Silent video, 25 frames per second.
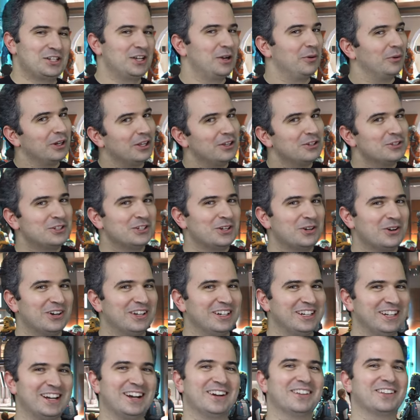Hey, what are you
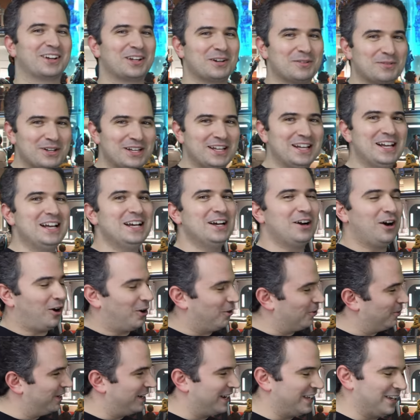doing here? They're going to be
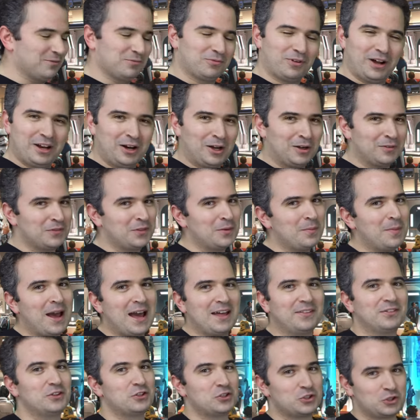already right off the
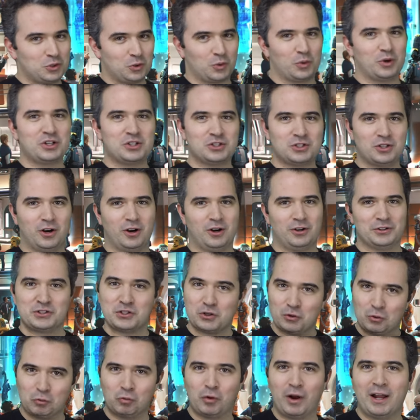bat. The story
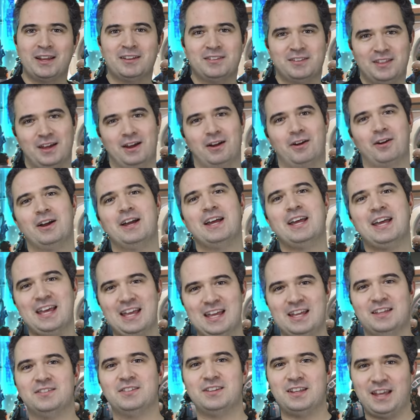starts right there
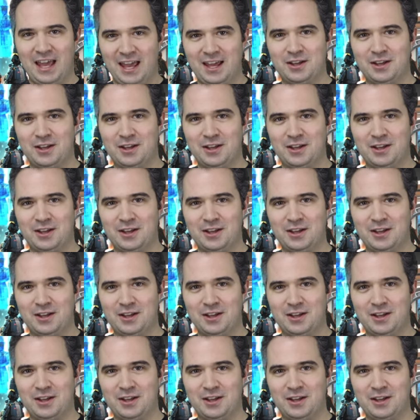in the